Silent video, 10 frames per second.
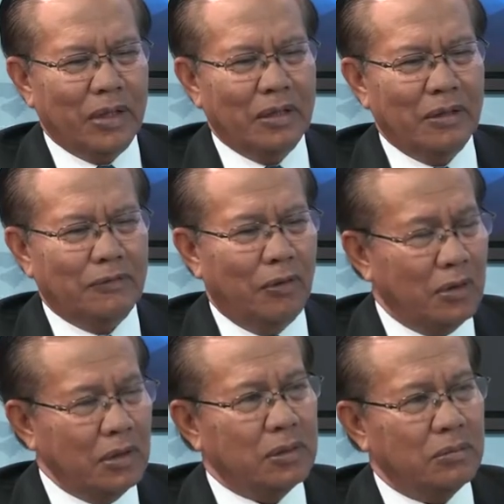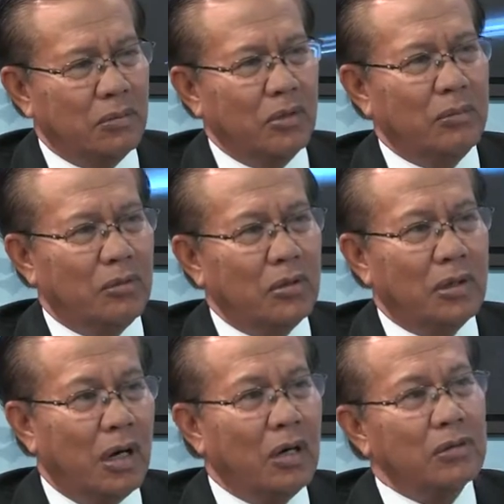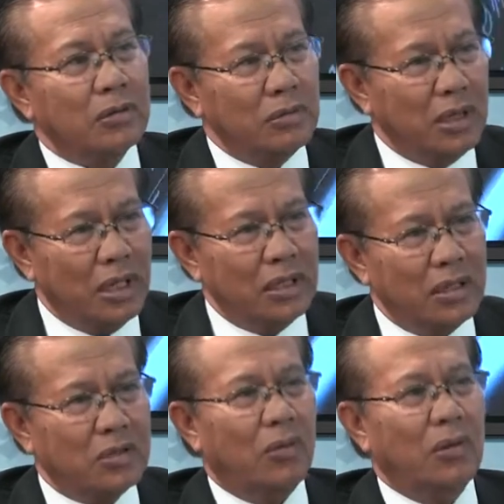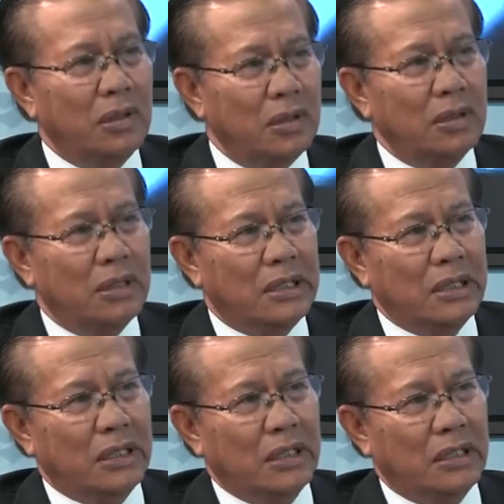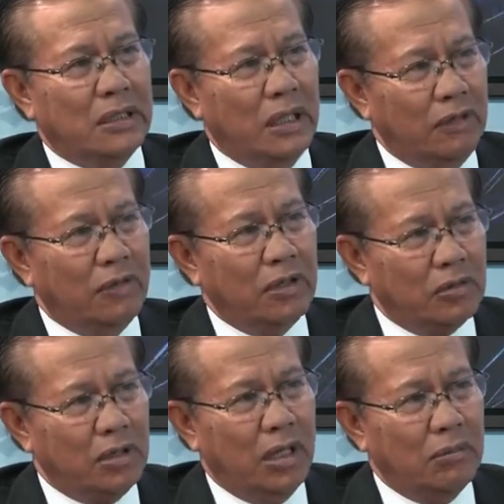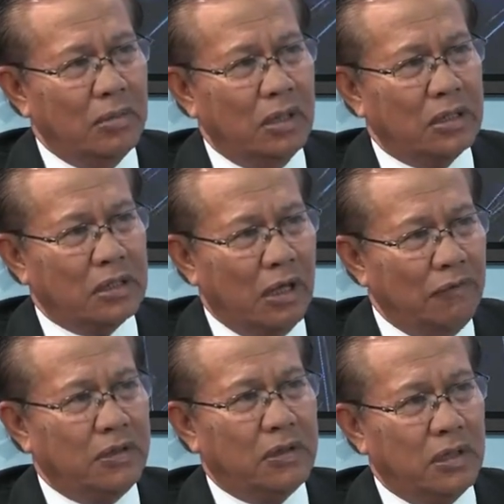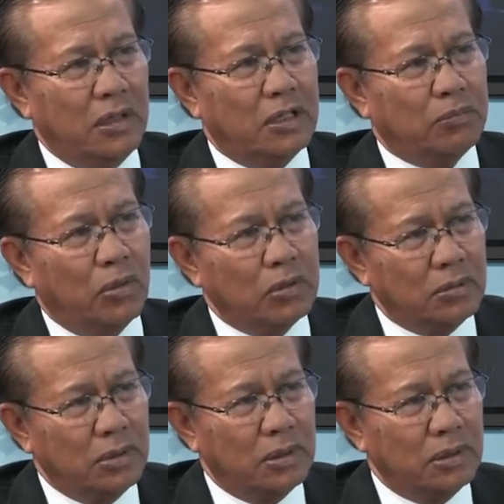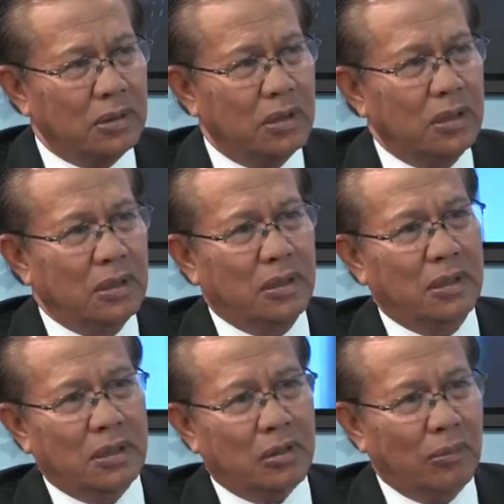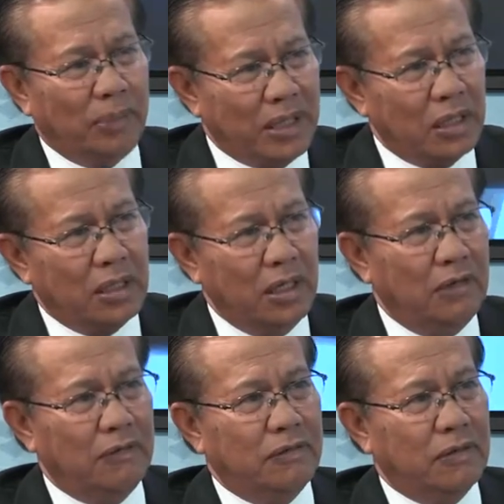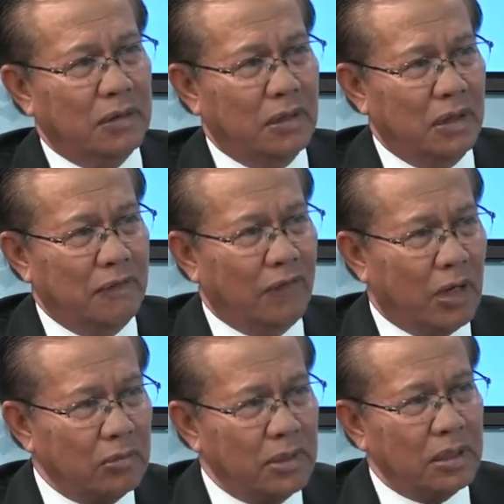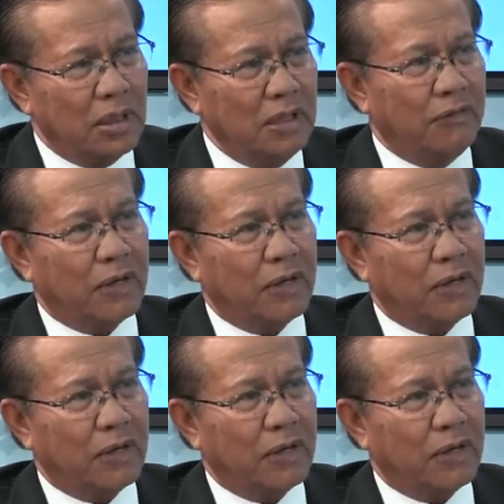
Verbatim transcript: uh, focus more and more on how to get this oil uh, delivered to them as efficiently as possible, uh, competitive, uh, environmentally